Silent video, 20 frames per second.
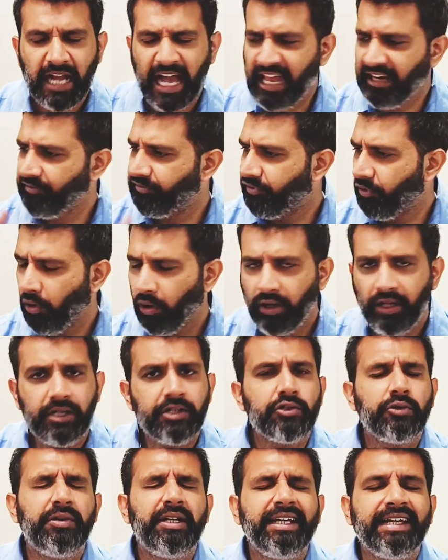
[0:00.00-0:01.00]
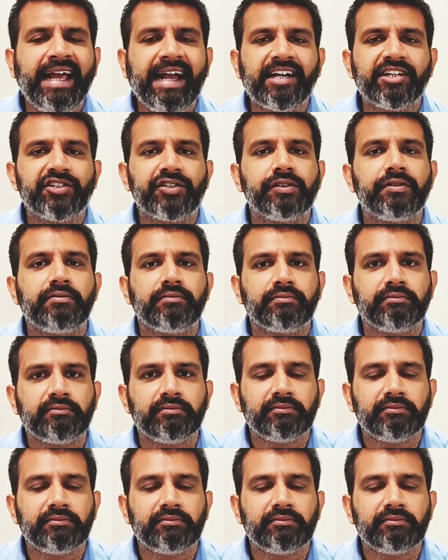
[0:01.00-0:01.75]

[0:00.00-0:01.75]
and fall into inaction.